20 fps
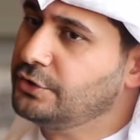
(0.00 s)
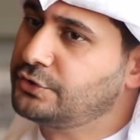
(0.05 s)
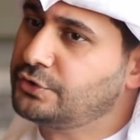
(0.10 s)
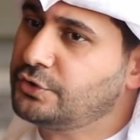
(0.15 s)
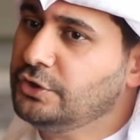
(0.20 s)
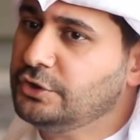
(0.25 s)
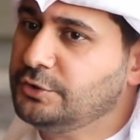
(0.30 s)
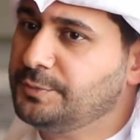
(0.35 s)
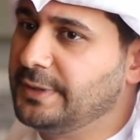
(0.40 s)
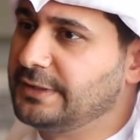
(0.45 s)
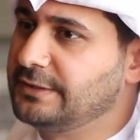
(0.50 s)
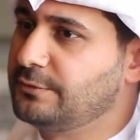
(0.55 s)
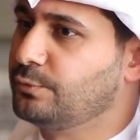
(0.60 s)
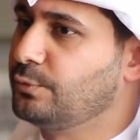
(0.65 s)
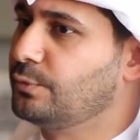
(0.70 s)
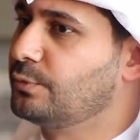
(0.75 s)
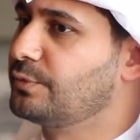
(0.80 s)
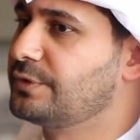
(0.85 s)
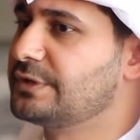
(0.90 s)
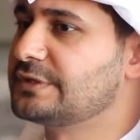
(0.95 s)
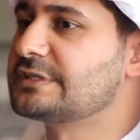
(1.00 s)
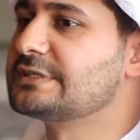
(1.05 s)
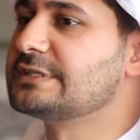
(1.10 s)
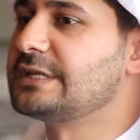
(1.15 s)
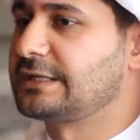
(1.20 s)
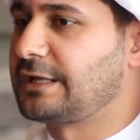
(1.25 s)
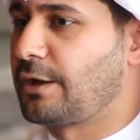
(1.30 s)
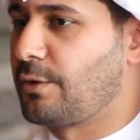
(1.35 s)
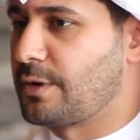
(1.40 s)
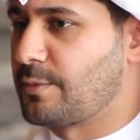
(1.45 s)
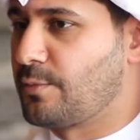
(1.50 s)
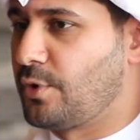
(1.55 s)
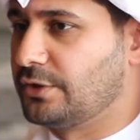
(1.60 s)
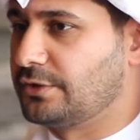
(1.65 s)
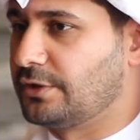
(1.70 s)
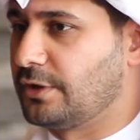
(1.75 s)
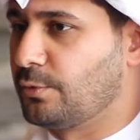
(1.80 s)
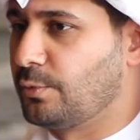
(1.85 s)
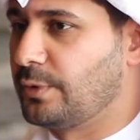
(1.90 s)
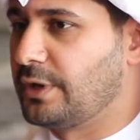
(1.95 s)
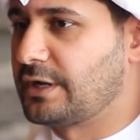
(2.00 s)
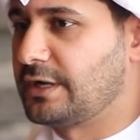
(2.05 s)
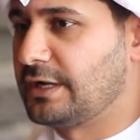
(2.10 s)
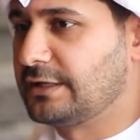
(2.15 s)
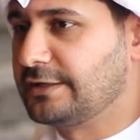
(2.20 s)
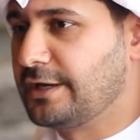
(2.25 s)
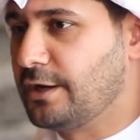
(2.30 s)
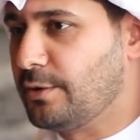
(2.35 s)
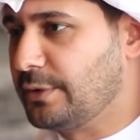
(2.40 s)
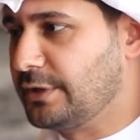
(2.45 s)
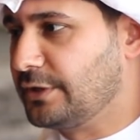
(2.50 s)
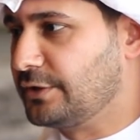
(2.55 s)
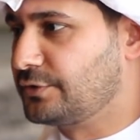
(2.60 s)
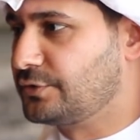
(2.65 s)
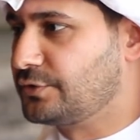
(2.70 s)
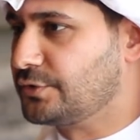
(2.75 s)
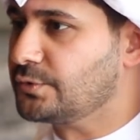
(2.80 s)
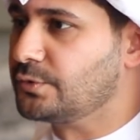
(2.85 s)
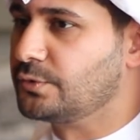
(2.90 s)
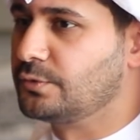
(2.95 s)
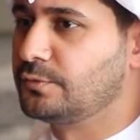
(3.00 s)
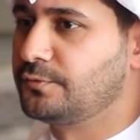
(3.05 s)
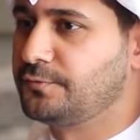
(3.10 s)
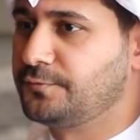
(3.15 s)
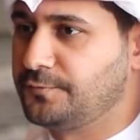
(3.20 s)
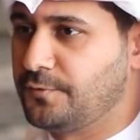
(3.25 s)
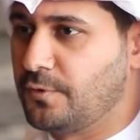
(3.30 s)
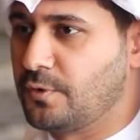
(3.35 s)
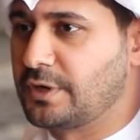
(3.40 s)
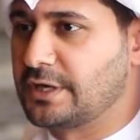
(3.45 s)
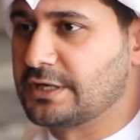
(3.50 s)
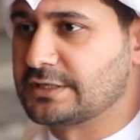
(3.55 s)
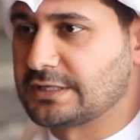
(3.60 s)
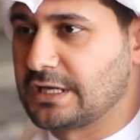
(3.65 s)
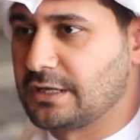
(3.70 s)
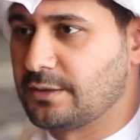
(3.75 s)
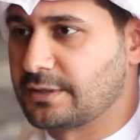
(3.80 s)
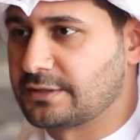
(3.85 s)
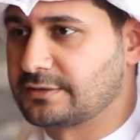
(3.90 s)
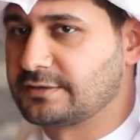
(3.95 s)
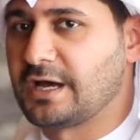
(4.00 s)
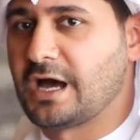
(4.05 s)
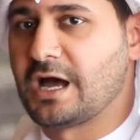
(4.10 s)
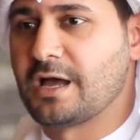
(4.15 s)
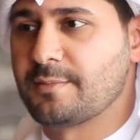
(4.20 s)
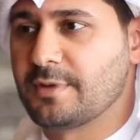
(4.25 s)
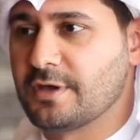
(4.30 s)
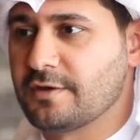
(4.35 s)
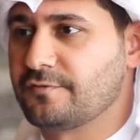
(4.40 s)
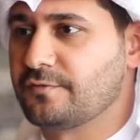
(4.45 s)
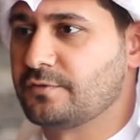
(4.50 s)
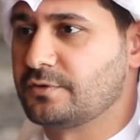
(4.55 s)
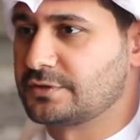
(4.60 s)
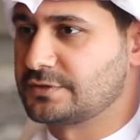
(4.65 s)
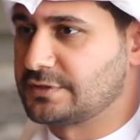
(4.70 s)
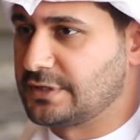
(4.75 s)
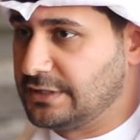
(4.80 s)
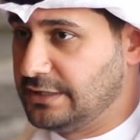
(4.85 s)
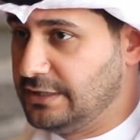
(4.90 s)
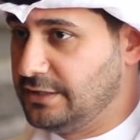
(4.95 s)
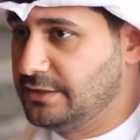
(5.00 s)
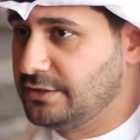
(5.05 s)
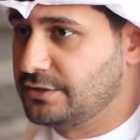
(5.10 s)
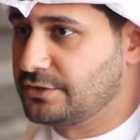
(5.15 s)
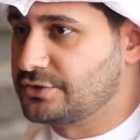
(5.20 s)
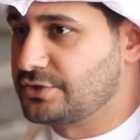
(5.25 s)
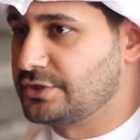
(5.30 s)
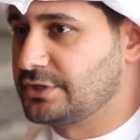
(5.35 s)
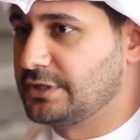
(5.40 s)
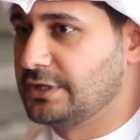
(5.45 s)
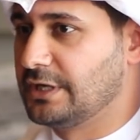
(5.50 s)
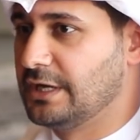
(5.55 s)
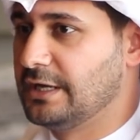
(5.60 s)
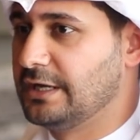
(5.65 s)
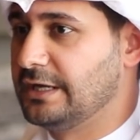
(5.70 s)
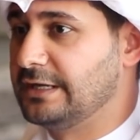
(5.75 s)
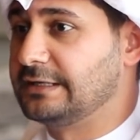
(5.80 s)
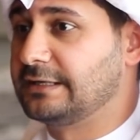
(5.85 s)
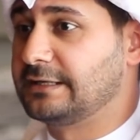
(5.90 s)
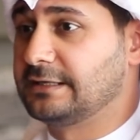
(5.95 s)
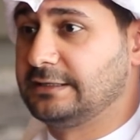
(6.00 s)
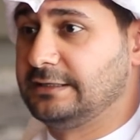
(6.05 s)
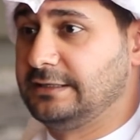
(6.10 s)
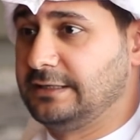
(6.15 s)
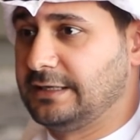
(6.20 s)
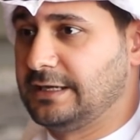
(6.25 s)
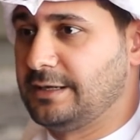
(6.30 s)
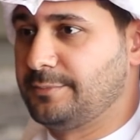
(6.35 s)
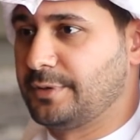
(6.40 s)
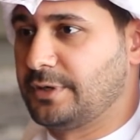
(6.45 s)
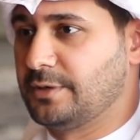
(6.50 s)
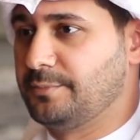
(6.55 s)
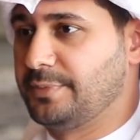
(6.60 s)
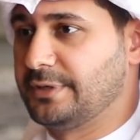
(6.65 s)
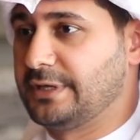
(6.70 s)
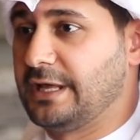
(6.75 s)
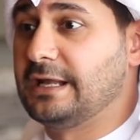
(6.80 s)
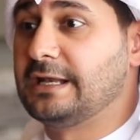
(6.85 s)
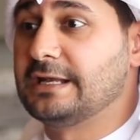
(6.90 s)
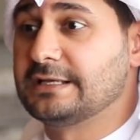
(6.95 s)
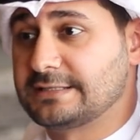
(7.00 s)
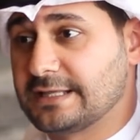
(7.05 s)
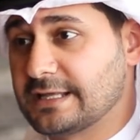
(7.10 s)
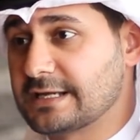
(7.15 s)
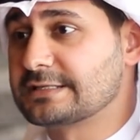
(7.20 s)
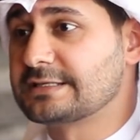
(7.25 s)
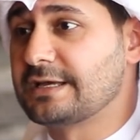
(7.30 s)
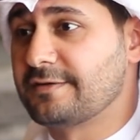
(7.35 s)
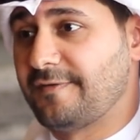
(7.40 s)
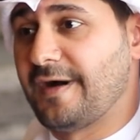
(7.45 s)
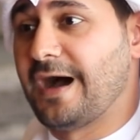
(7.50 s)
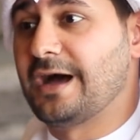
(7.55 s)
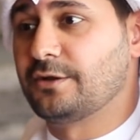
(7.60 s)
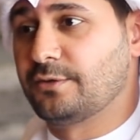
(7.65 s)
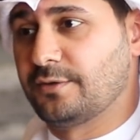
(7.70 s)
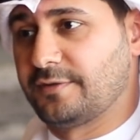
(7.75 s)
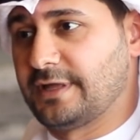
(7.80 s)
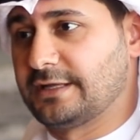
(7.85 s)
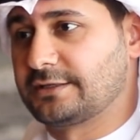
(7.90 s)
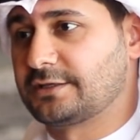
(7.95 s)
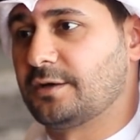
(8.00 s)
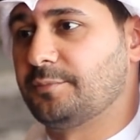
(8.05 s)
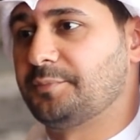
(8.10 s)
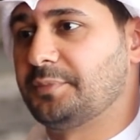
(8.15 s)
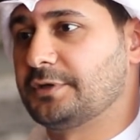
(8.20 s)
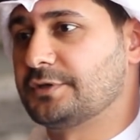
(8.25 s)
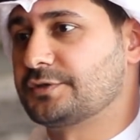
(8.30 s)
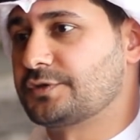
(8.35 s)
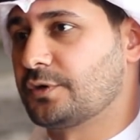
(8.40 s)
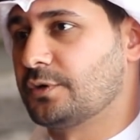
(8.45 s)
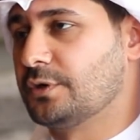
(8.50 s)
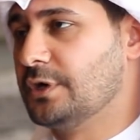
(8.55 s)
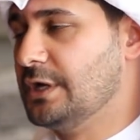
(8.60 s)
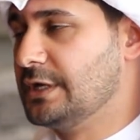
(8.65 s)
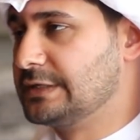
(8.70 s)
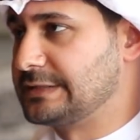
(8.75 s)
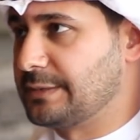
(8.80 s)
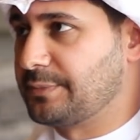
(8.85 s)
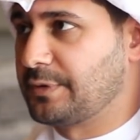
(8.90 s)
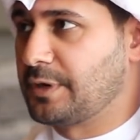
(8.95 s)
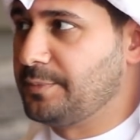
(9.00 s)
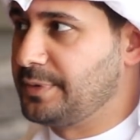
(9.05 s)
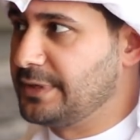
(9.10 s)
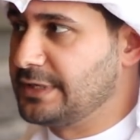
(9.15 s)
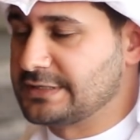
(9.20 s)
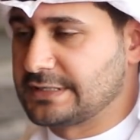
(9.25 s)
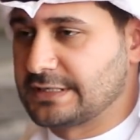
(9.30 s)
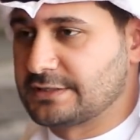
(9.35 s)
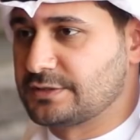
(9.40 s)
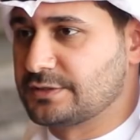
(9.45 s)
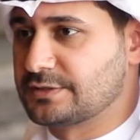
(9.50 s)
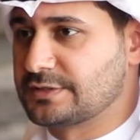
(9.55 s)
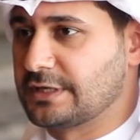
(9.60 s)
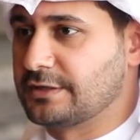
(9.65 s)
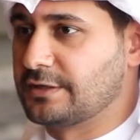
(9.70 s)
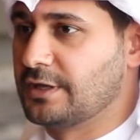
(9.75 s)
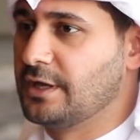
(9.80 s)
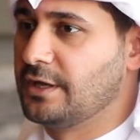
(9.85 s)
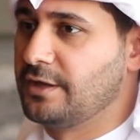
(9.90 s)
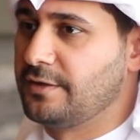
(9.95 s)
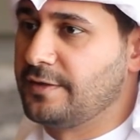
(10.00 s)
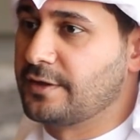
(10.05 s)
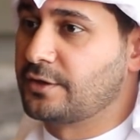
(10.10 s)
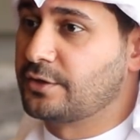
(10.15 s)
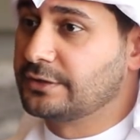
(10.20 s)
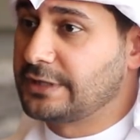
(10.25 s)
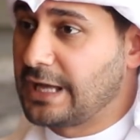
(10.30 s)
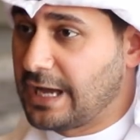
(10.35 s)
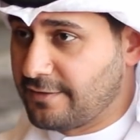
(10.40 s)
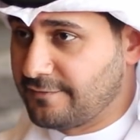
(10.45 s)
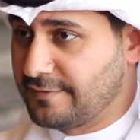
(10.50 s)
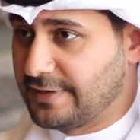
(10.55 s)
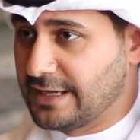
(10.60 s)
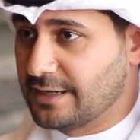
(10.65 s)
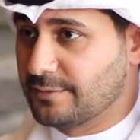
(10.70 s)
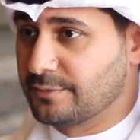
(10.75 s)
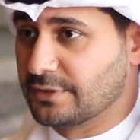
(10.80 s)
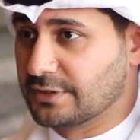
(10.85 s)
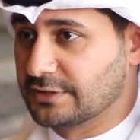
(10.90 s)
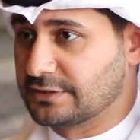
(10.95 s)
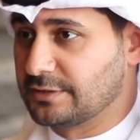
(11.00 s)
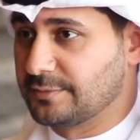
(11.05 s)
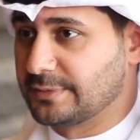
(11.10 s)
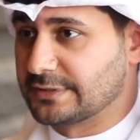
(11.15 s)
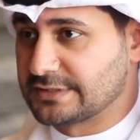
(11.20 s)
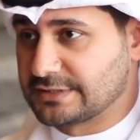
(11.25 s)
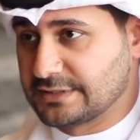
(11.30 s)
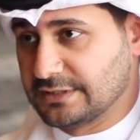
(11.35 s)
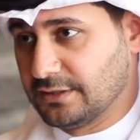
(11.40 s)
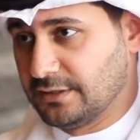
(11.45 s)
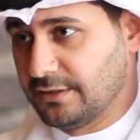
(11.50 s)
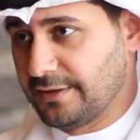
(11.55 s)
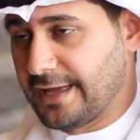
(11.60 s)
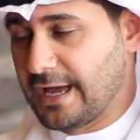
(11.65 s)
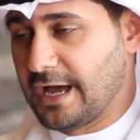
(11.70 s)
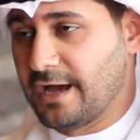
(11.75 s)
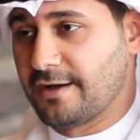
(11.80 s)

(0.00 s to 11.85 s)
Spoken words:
It could, but this is not our model. We are not going to focus our time, efforts, and energy in cleaning up company unless there is a value in that company. So some companies, as you said, they could have liability, but still they